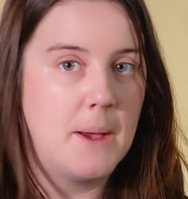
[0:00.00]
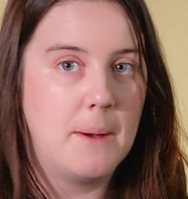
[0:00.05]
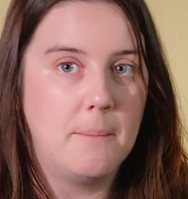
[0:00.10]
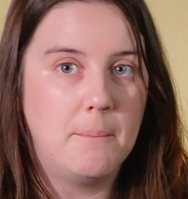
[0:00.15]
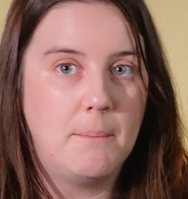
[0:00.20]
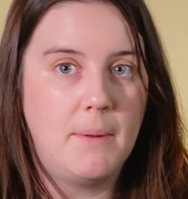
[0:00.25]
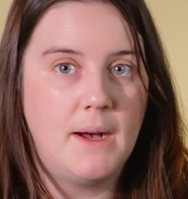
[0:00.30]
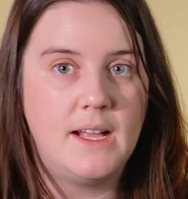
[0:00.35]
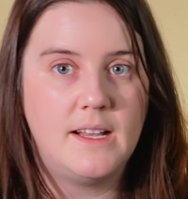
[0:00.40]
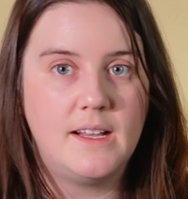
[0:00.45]

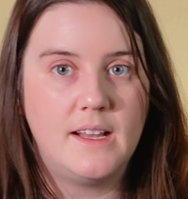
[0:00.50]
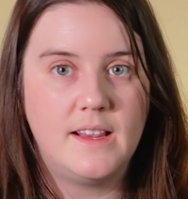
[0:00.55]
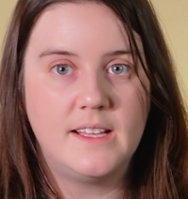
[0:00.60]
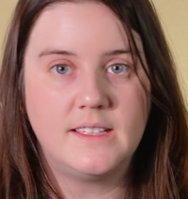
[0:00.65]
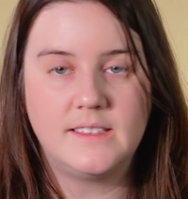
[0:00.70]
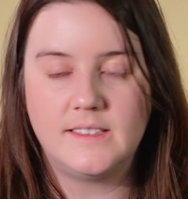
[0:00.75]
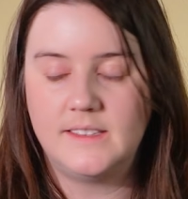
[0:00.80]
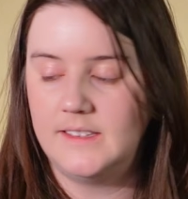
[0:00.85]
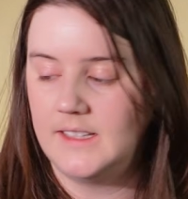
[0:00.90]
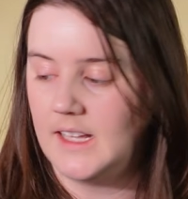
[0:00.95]
But
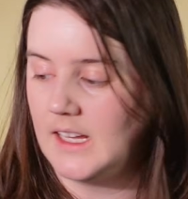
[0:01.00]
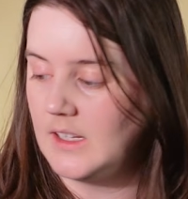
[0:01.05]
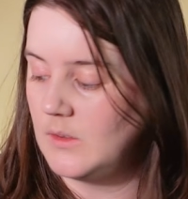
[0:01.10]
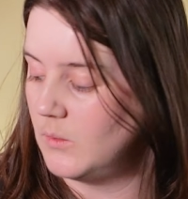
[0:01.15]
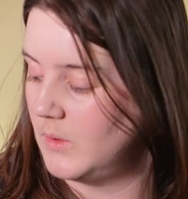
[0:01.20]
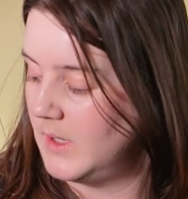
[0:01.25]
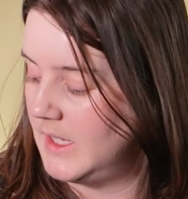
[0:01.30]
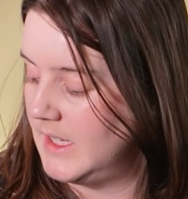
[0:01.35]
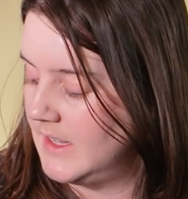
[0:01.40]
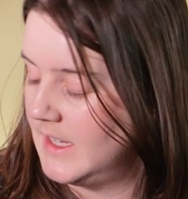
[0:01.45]
this nut
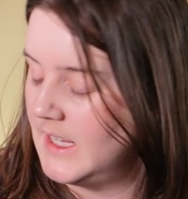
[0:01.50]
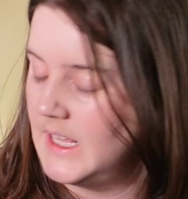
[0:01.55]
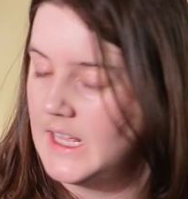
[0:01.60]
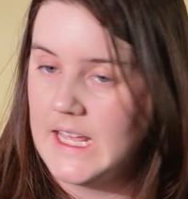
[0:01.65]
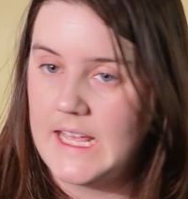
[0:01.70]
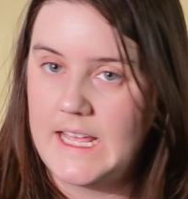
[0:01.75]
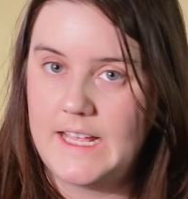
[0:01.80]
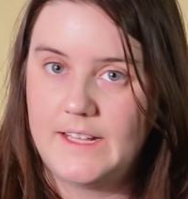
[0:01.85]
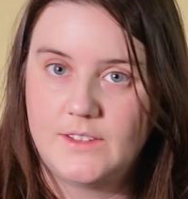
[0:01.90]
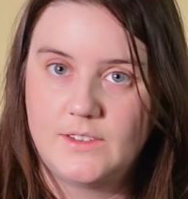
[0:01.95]
width,
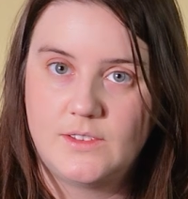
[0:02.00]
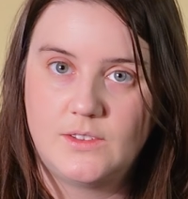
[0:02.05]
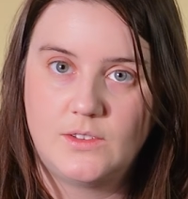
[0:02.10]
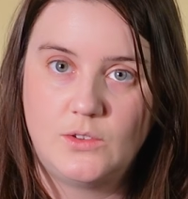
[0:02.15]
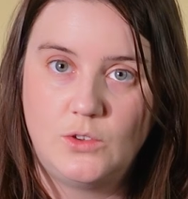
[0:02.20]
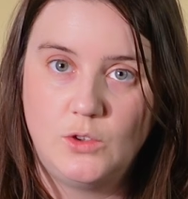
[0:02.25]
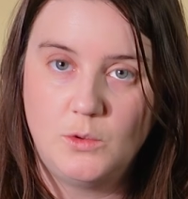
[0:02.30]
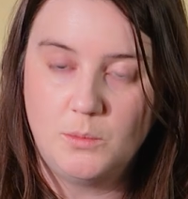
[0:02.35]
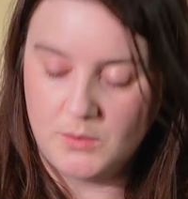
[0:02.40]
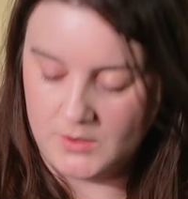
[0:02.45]
it's
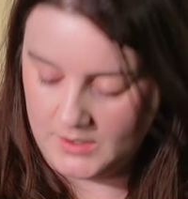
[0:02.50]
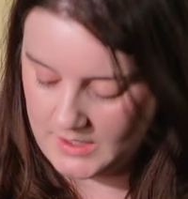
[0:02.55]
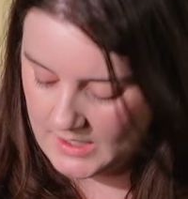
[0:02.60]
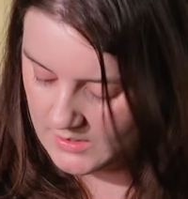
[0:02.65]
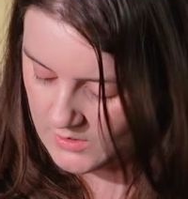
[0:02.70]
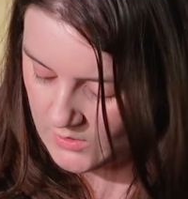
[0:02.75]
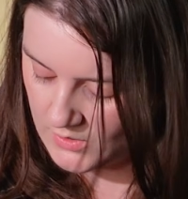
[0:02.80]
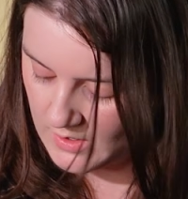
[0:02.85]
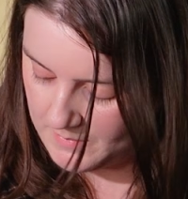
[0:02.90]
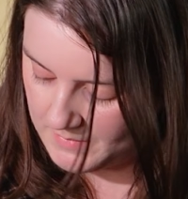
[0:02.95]
super
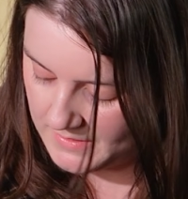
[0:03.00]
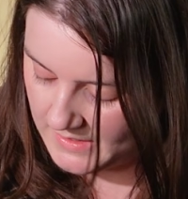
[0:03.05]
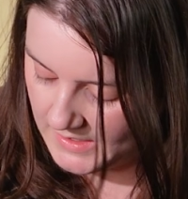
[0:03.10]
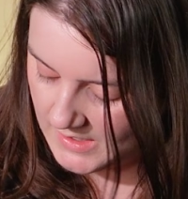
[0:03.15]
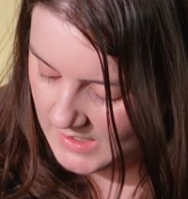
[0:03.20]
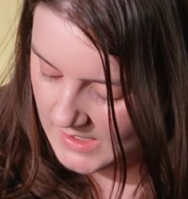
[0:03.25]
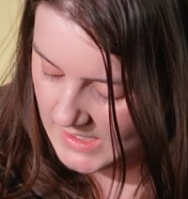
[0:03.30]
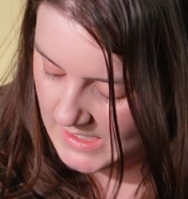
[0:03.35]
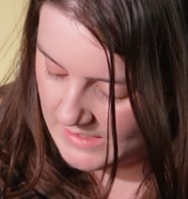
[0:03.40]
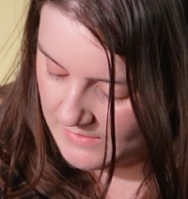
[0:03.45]
narrow up
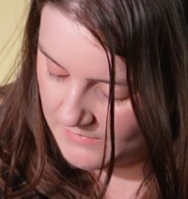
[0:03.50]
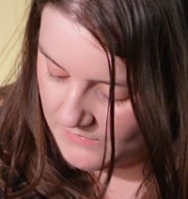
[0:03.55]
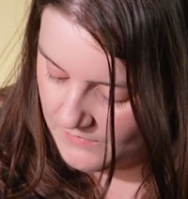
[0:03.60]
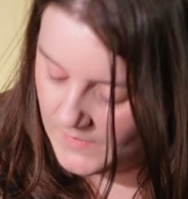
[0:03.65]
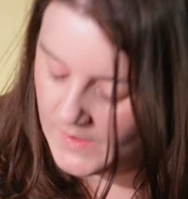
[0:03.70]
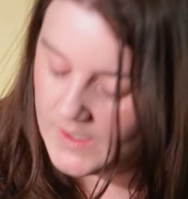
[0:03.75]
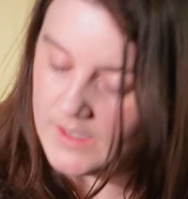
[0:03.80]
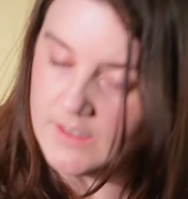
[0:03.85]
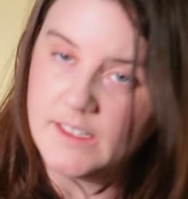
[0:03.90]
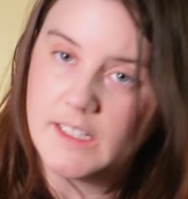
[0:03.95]
here, and it
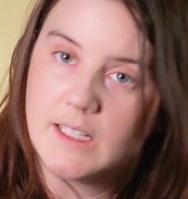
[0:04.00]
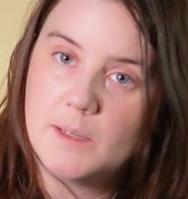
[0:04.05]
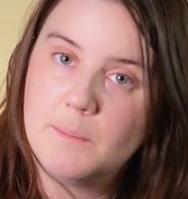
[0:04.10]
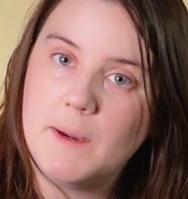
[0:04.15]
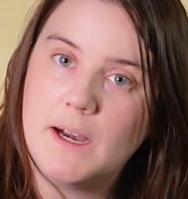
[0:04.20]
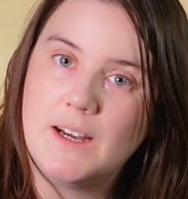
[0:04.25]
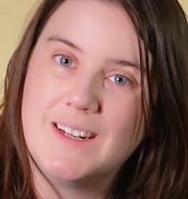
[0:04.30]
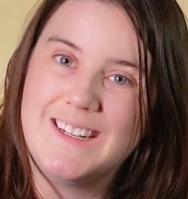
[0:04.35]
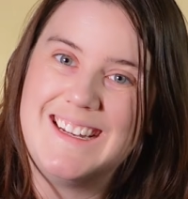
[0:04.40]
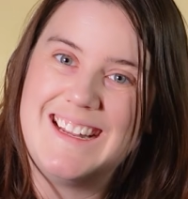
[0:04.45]
feels like
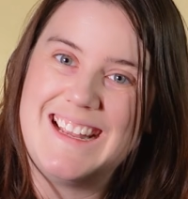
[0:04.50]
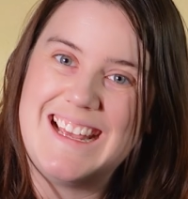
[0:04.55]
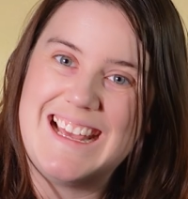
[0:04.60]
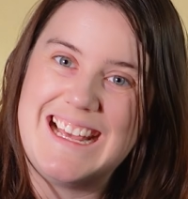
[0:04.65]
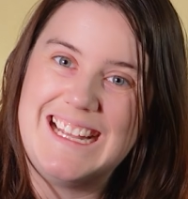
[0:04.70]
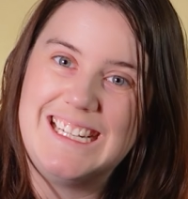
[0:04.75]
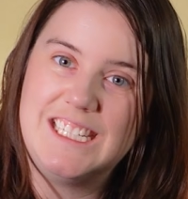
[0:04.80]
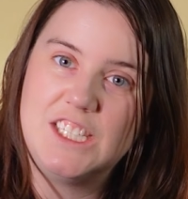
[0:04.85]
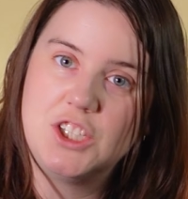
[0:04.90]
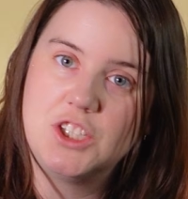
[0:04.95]
about an
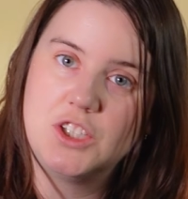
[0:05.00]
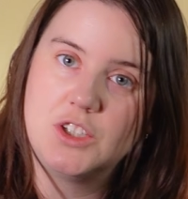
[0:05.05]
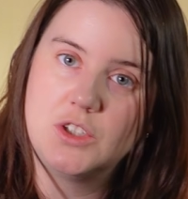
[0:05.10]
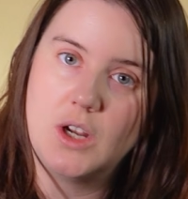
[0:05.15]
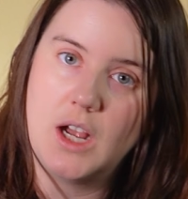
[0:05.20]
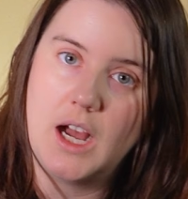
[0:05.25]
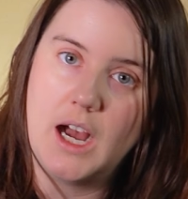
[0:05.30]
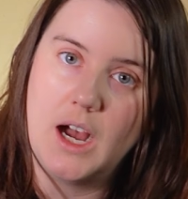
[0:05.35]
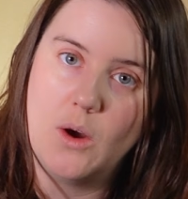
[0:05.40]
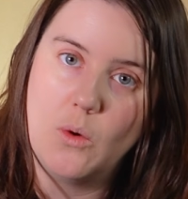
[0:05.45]
inch
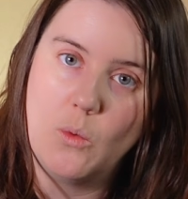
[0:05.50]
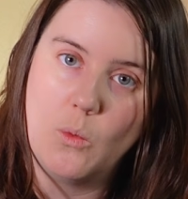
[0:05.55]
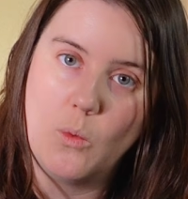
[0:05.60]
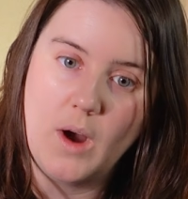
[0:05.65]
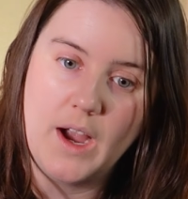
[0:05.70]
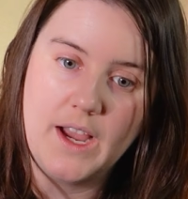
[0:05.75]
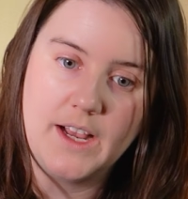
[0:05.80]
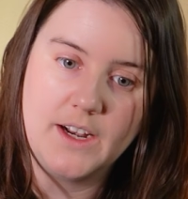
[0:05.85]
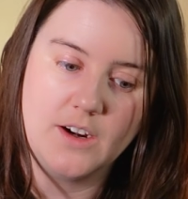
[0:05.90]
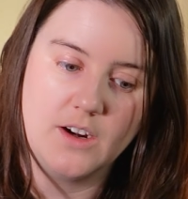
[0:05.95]

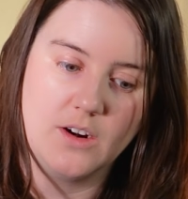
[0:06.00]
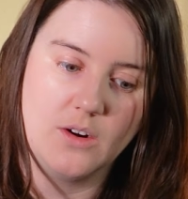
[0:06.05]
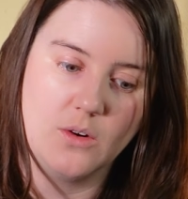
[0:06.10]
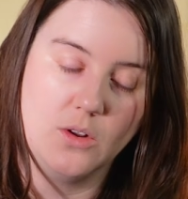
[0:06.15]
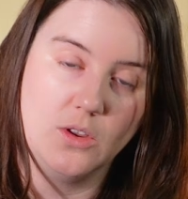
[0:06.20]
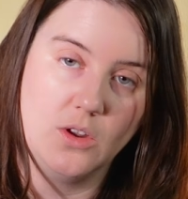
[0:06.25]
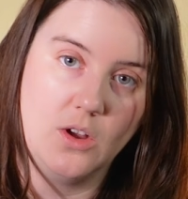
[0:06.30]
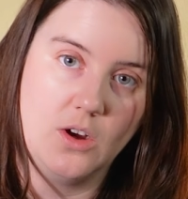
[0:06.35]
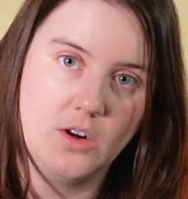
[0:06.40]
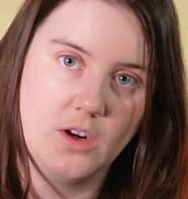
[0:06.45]
wider or
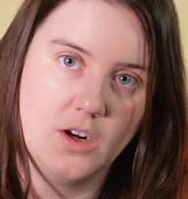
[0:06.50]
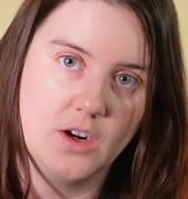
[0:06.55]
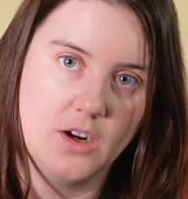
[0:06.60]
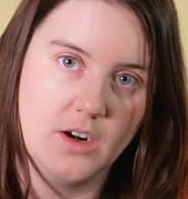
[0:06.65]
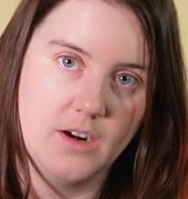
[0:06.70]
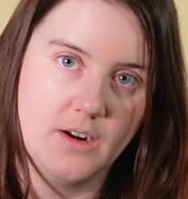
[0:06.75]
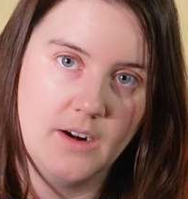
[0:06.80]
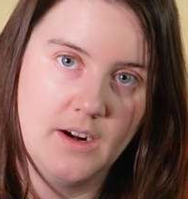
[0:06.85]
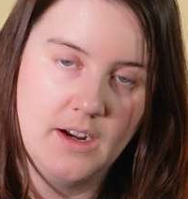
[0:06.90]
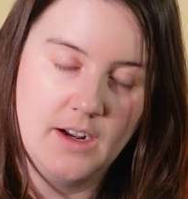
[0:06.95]

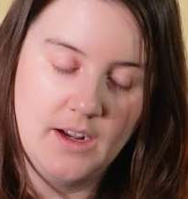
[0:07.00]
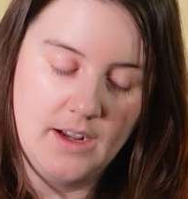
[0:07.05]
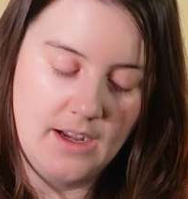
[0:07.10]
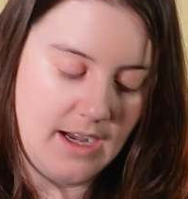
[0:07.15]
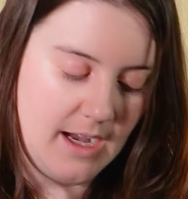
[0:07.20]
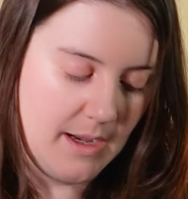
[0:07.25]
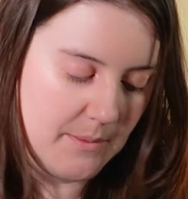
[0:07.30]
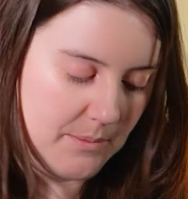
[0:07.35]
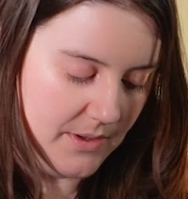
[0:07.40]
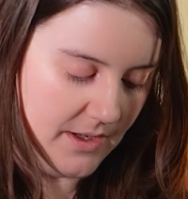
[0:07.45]
longer
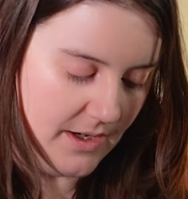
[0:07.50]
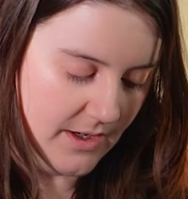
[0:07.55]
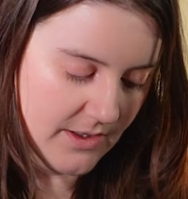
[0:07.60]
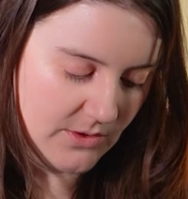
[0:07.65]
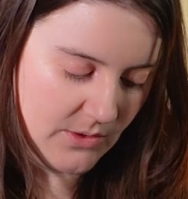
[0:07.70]
up here.